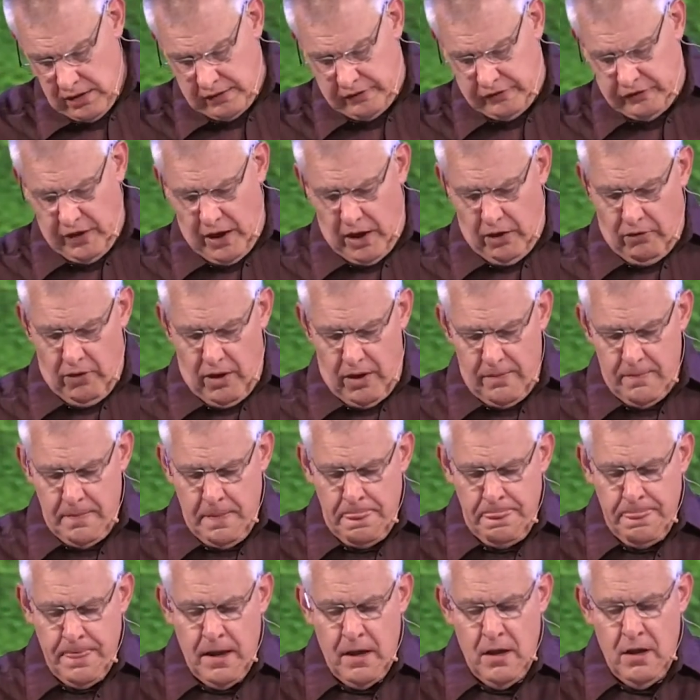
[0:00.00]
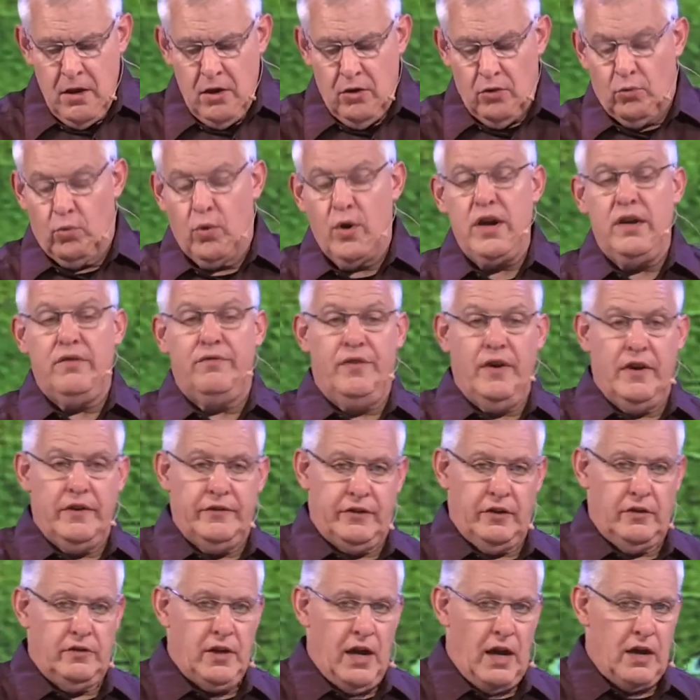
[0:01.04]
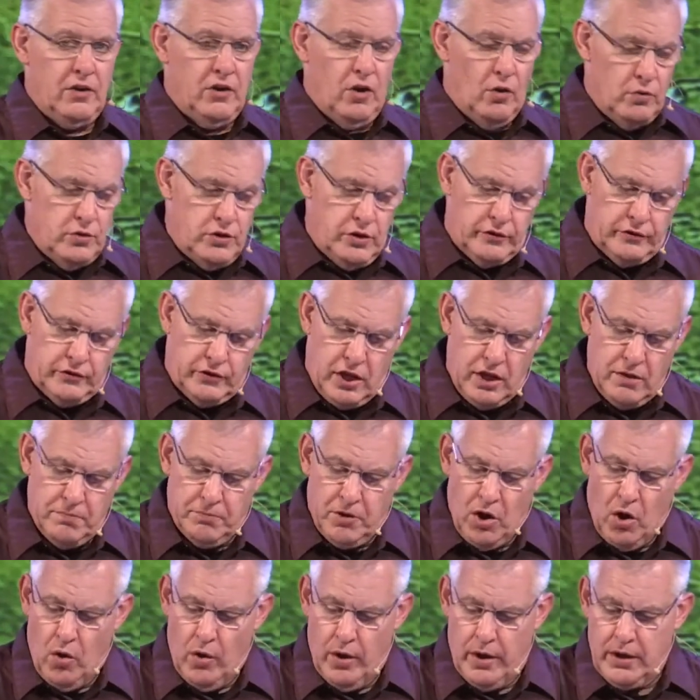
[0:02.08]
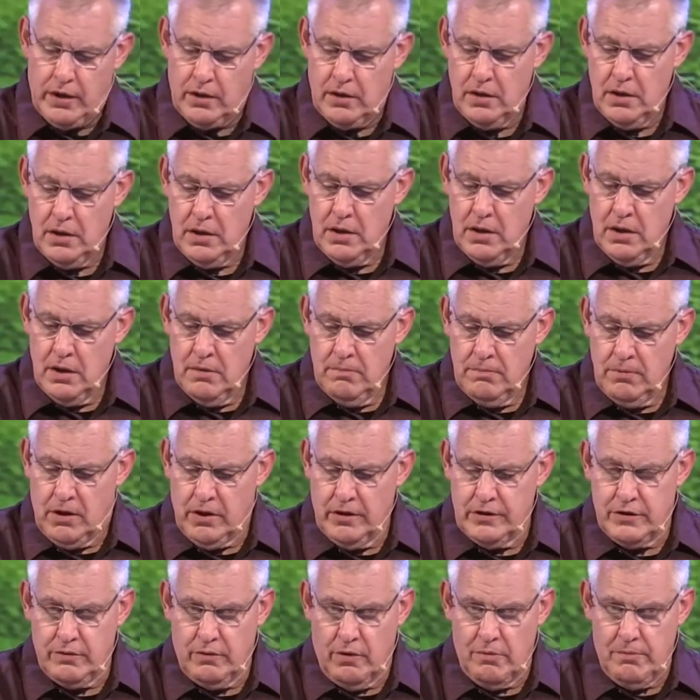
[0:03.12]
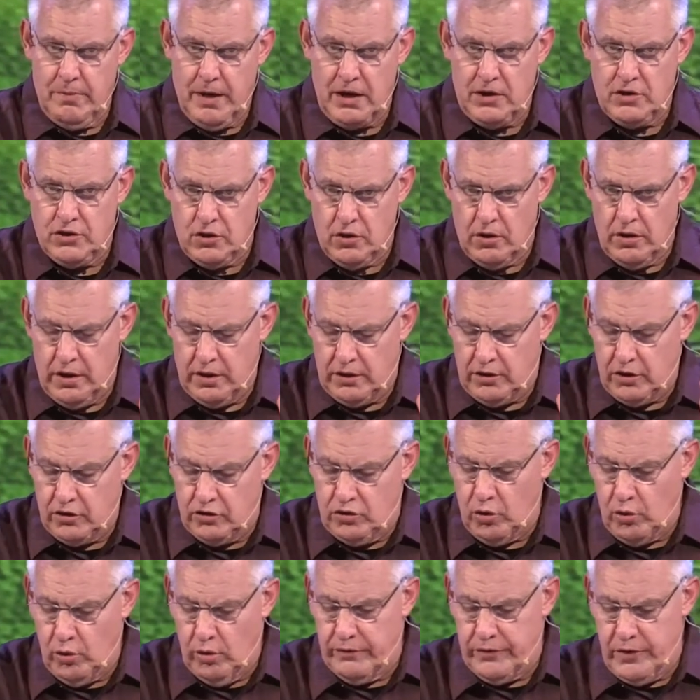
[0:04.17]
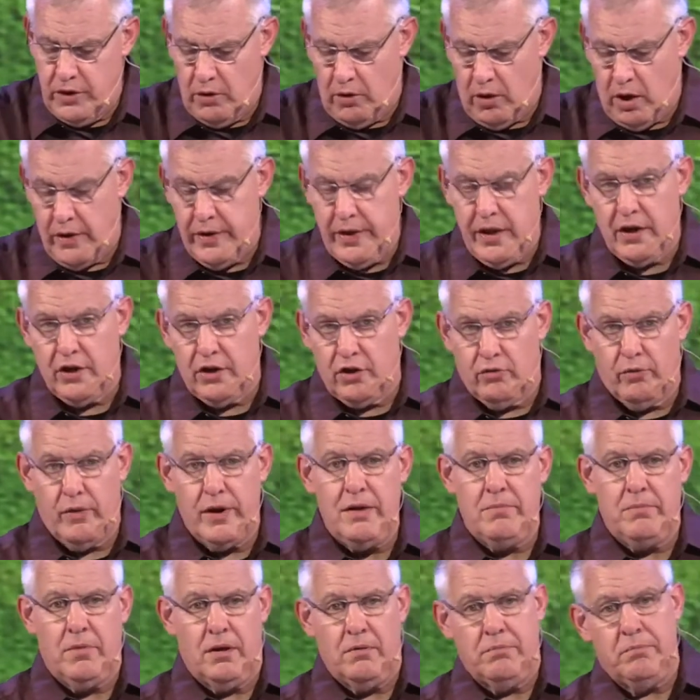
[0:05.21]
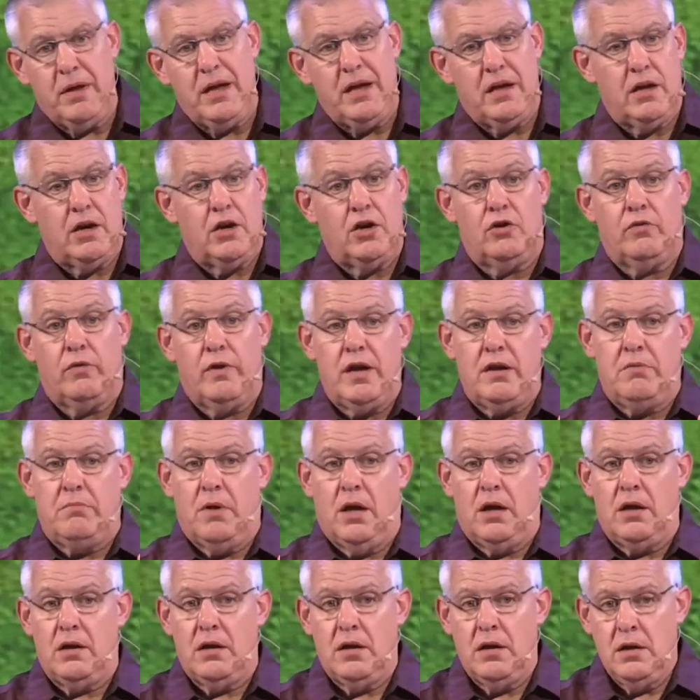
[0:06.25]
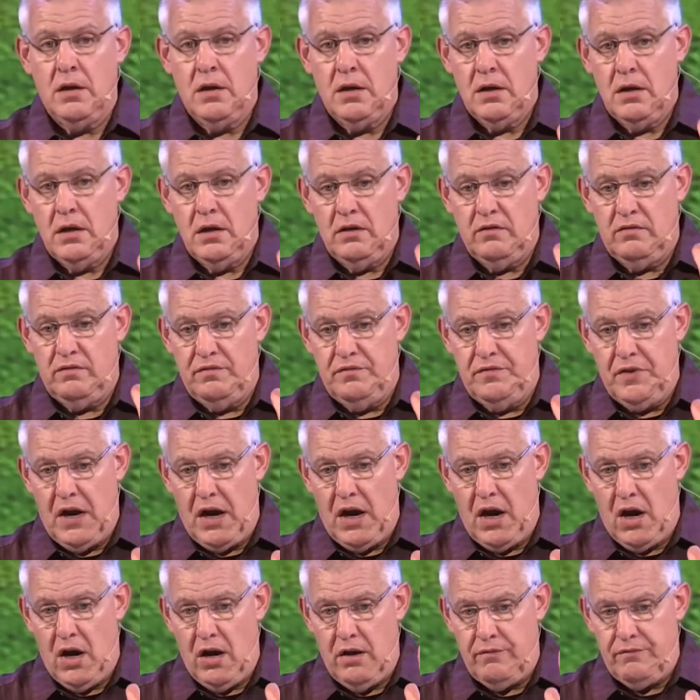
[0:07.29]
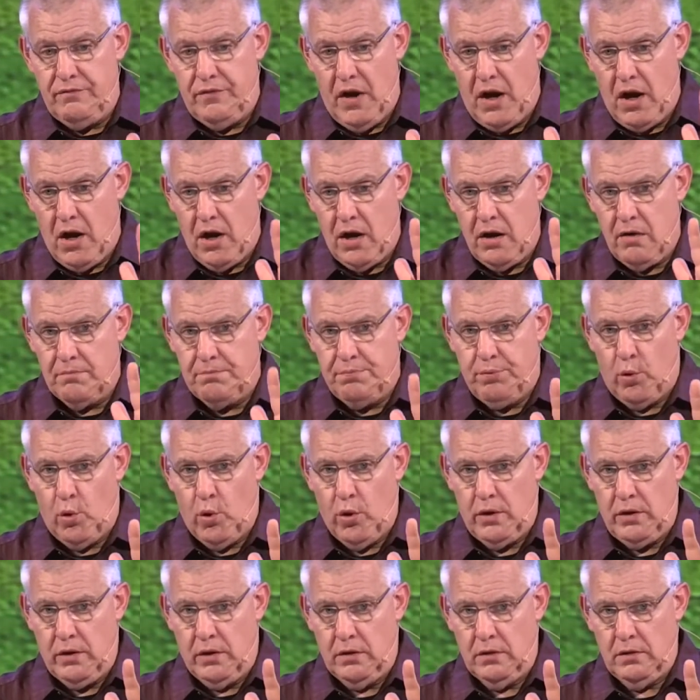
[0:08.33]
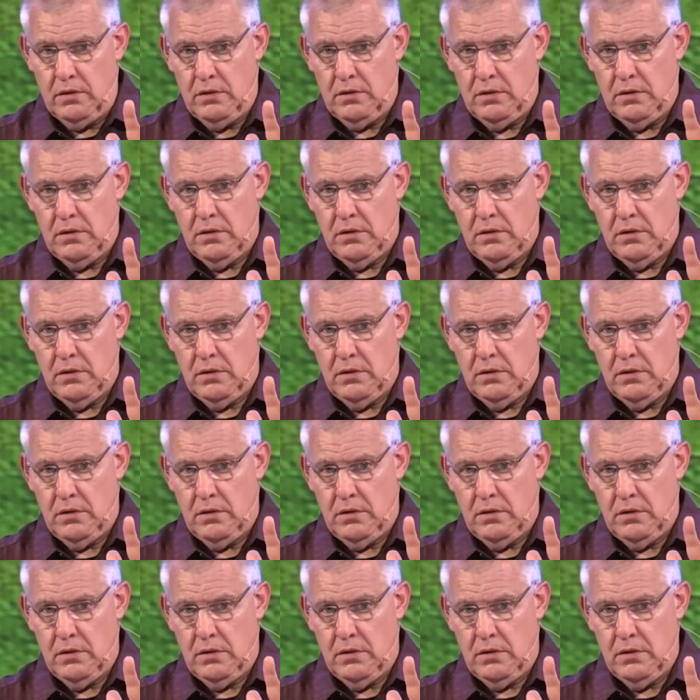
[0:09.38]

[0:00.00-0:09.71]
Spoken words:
etc., revisit that. Don't just keep going because you want to make sure that the two of you are in agreement. Being in agreement is very, very important.